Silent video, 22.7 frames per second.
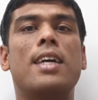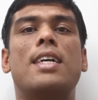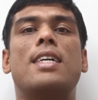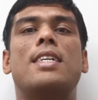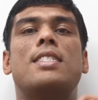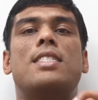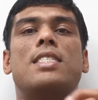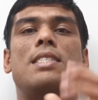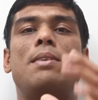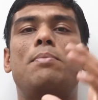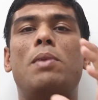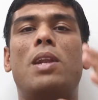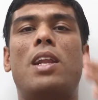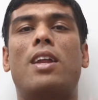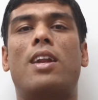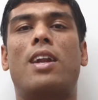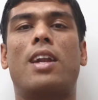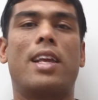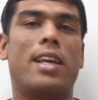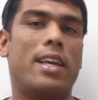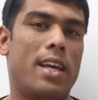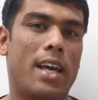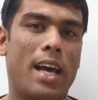
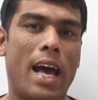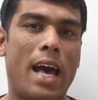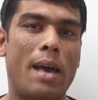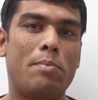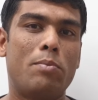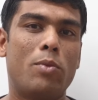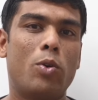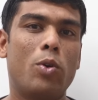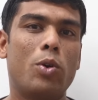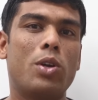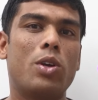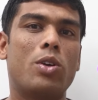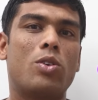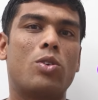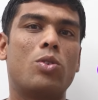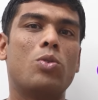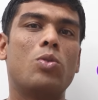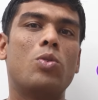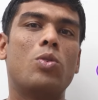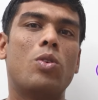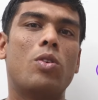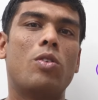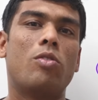Similarly, I am going
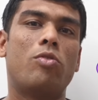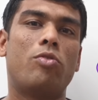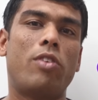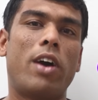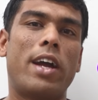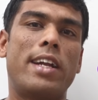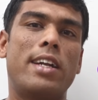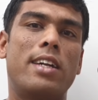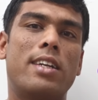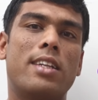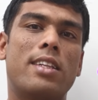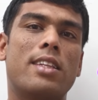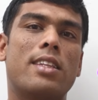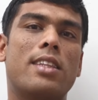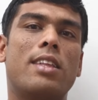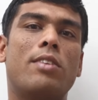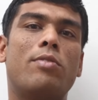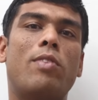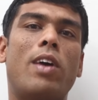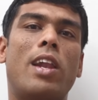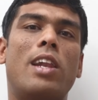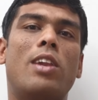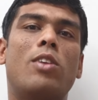to find the
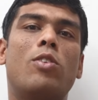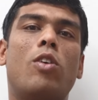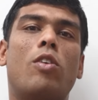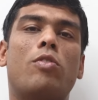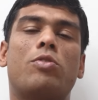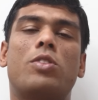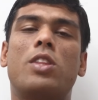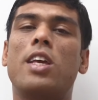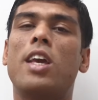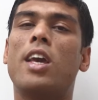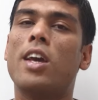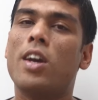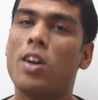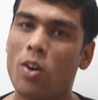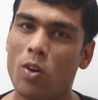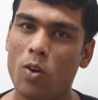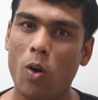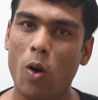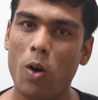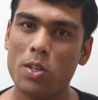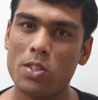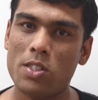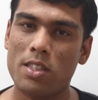value of the
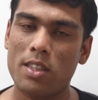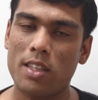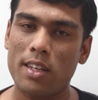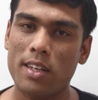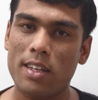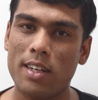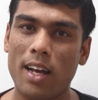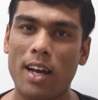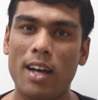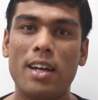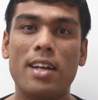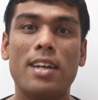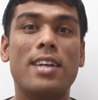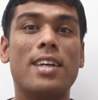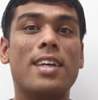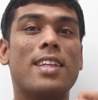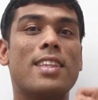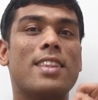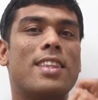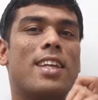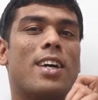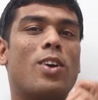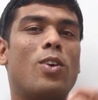cos theta.
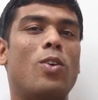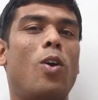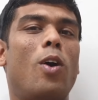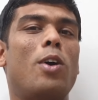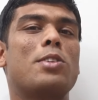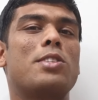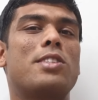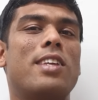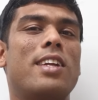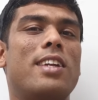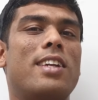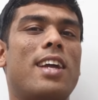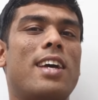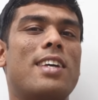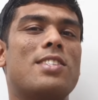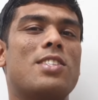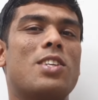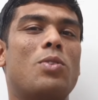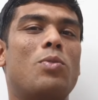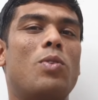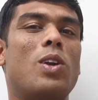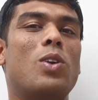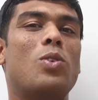The cos theta is
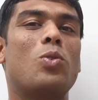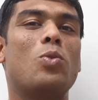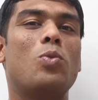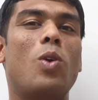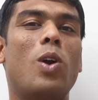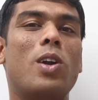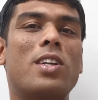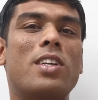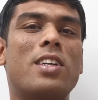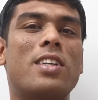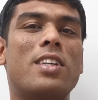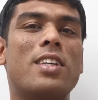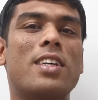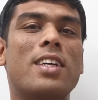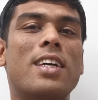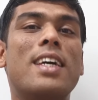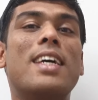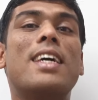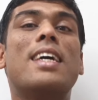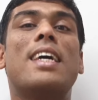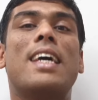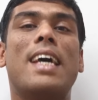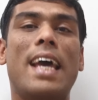equal to what?
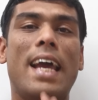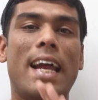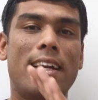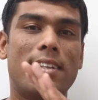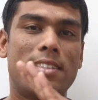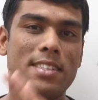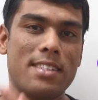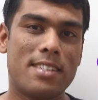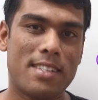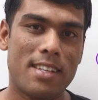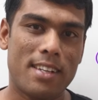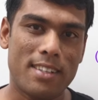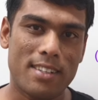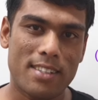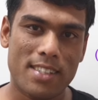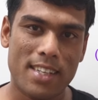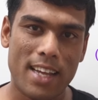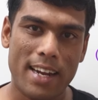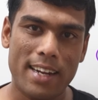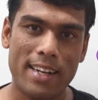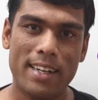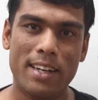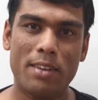Adjacent
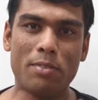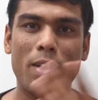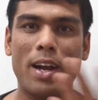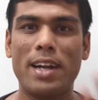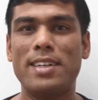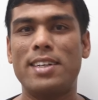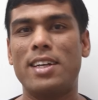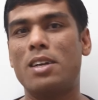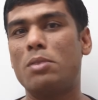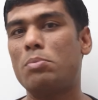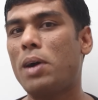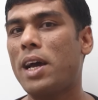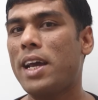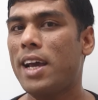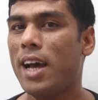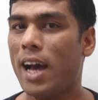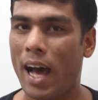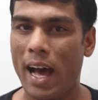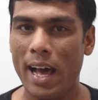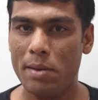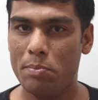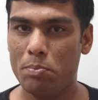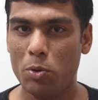side divided by
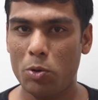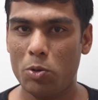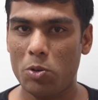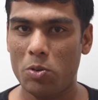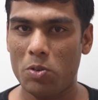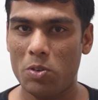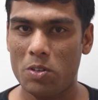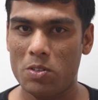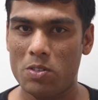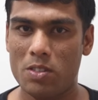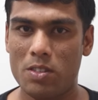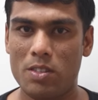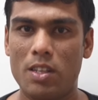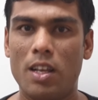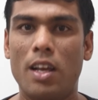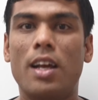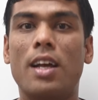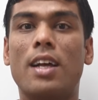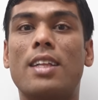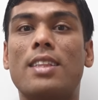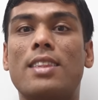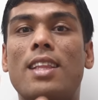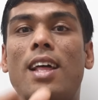hypotenuse.
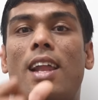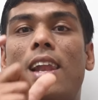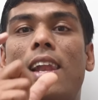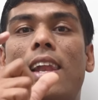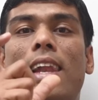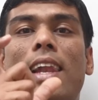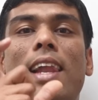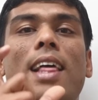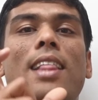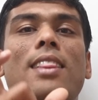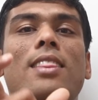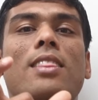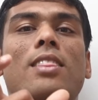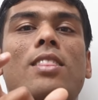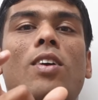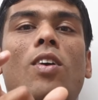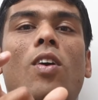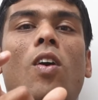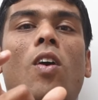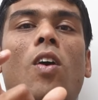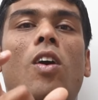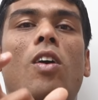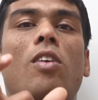The length
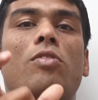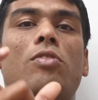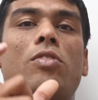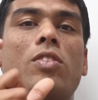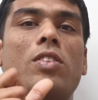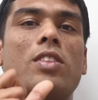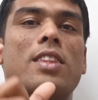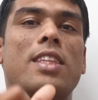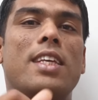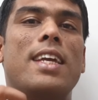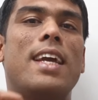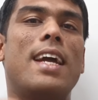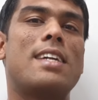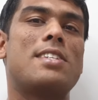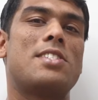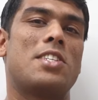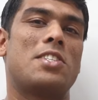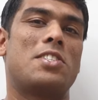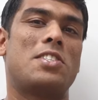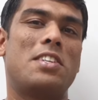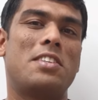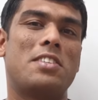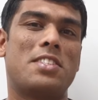of the
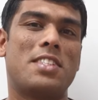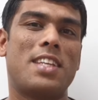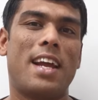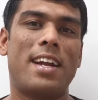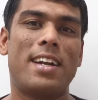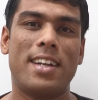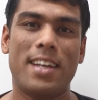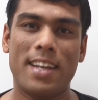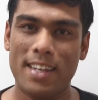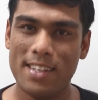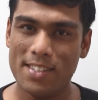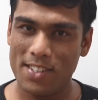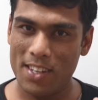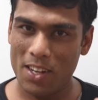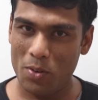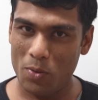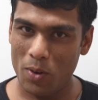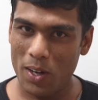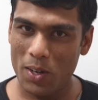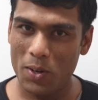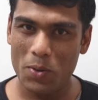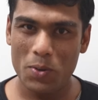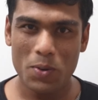adjacent side is
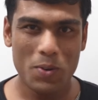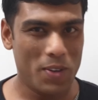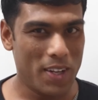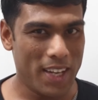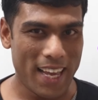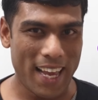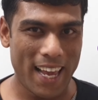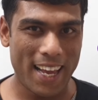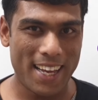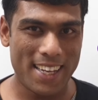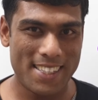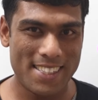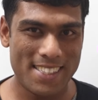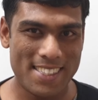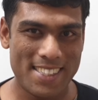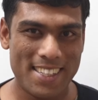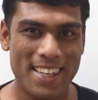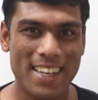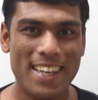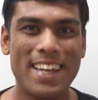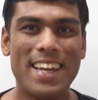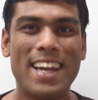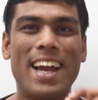equal to
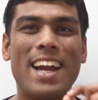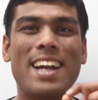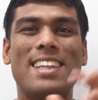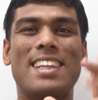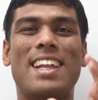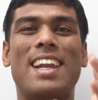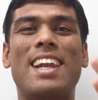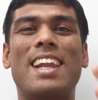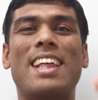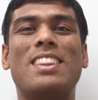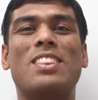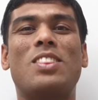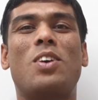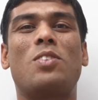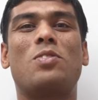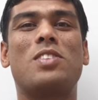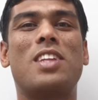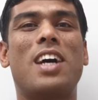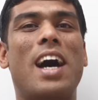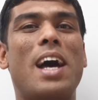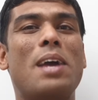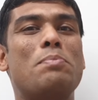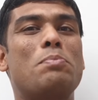x, and the length of
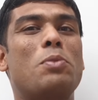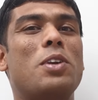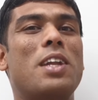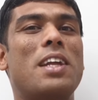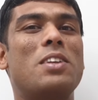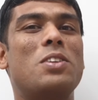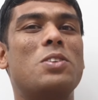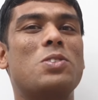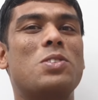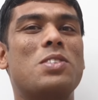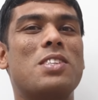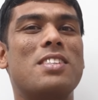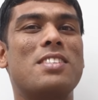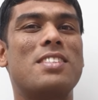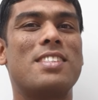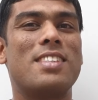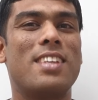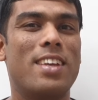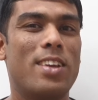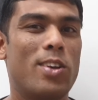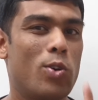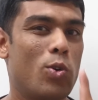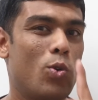the hypotenuse
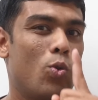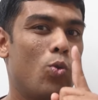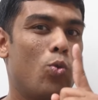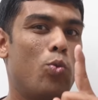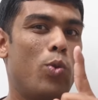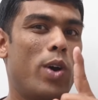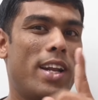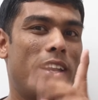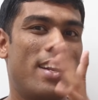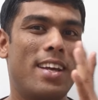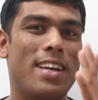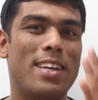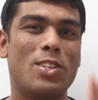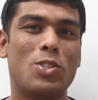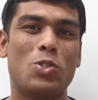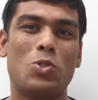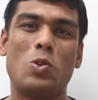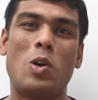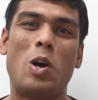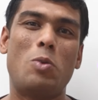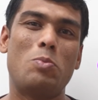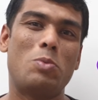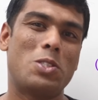is 1.
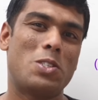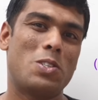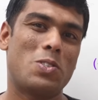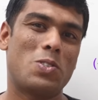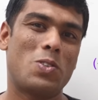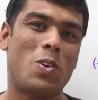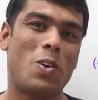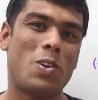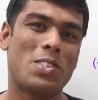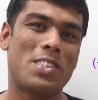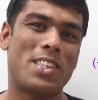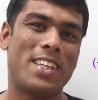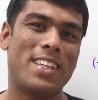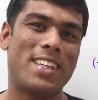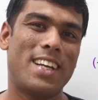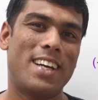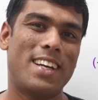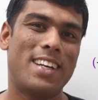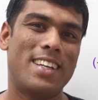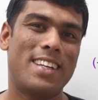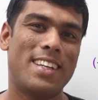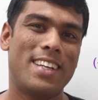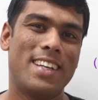So how much is cos
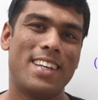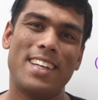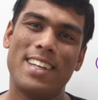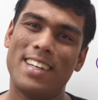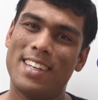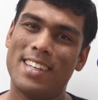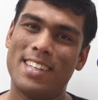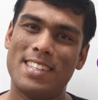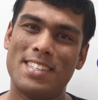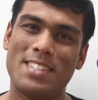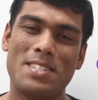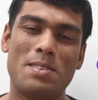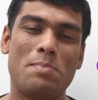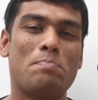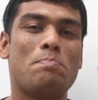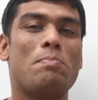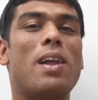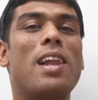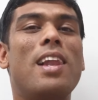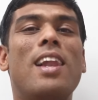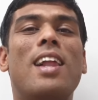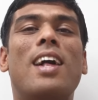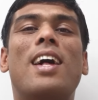theta?
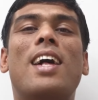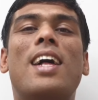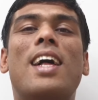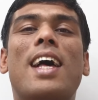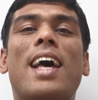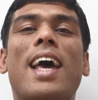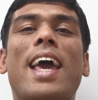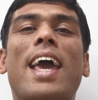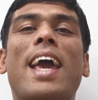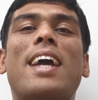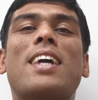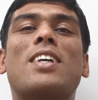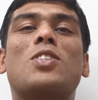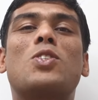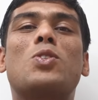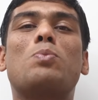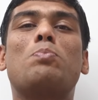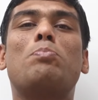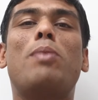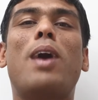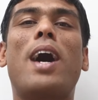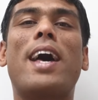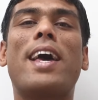Simple, x
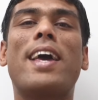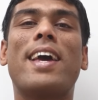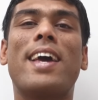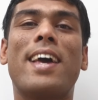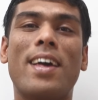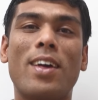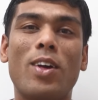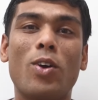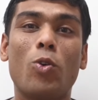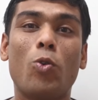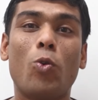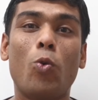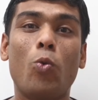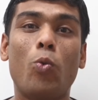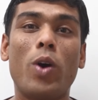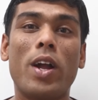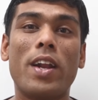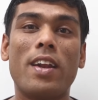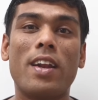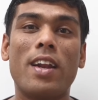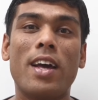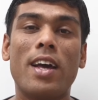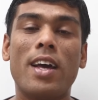by
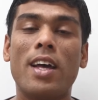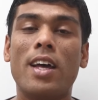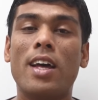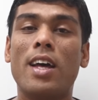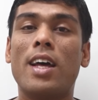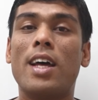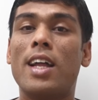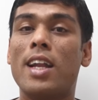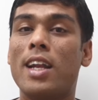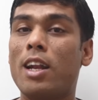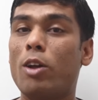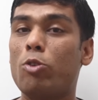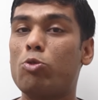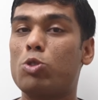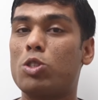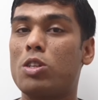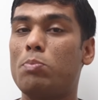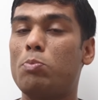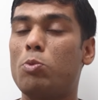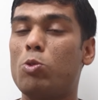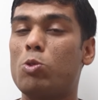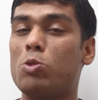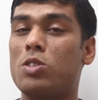1. Now
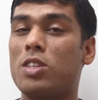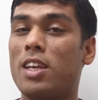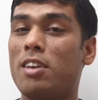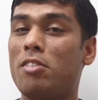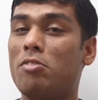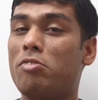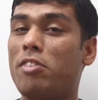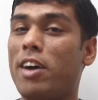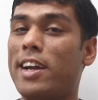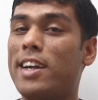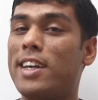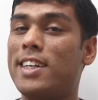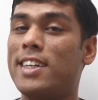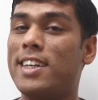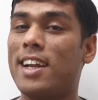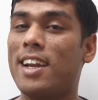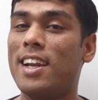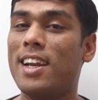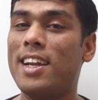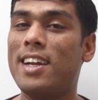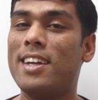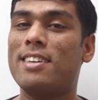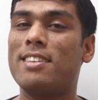suppose if I
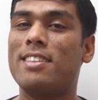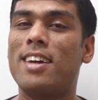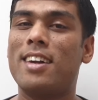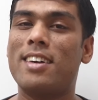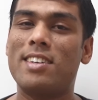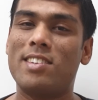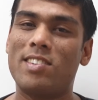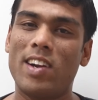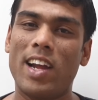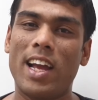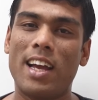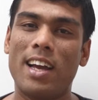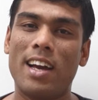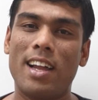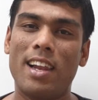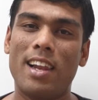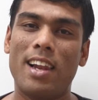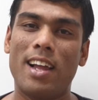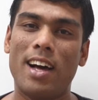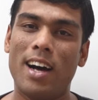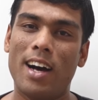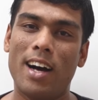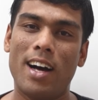delete the
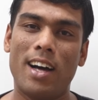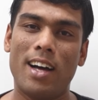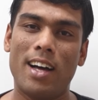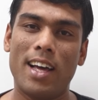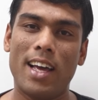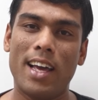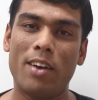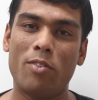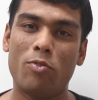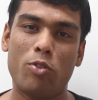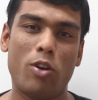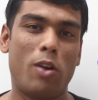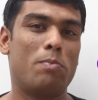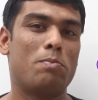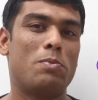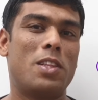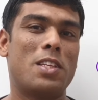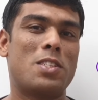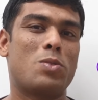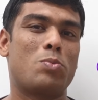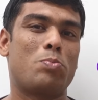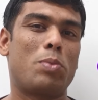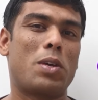triangle from
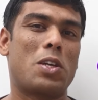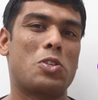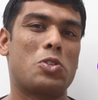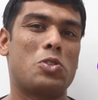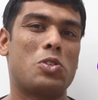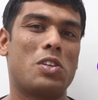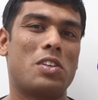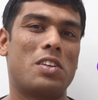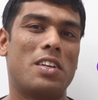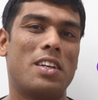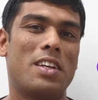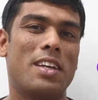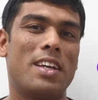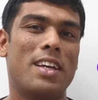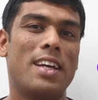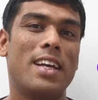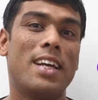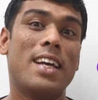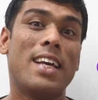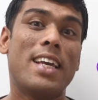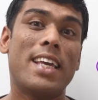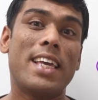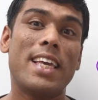this picture,
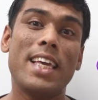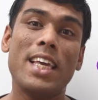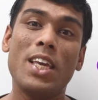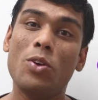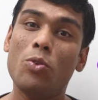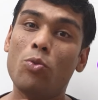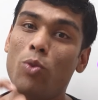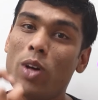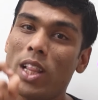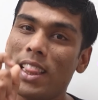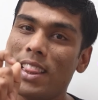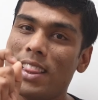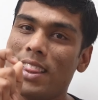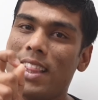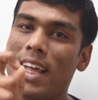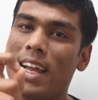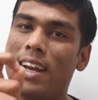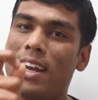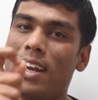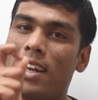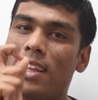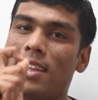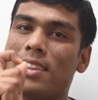even
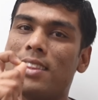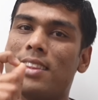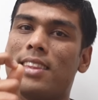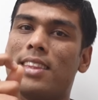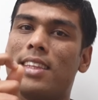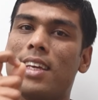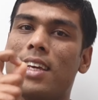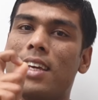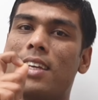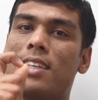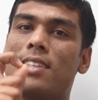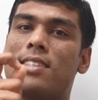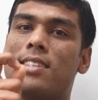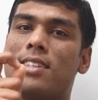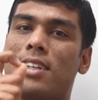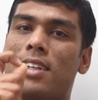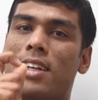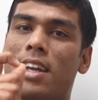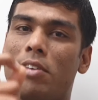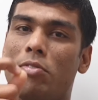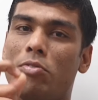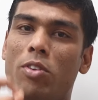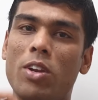then these
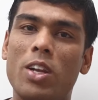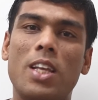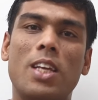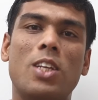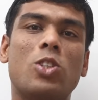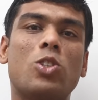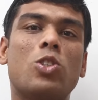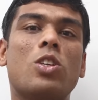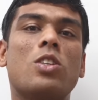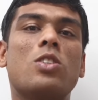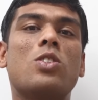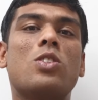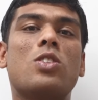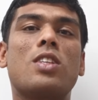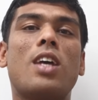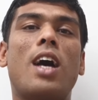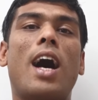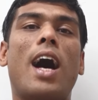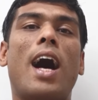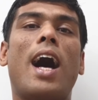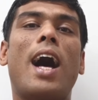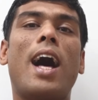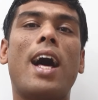
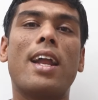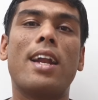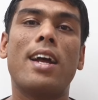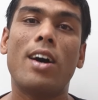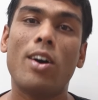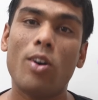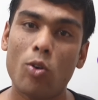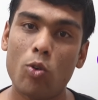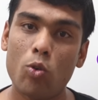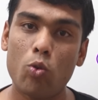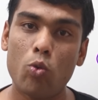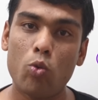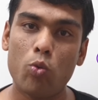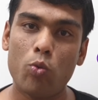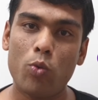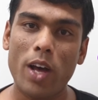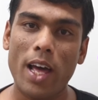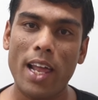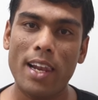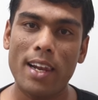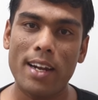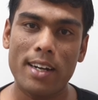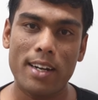definitions are
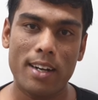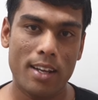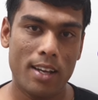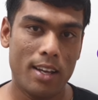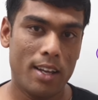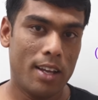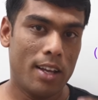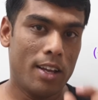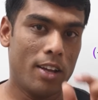valid.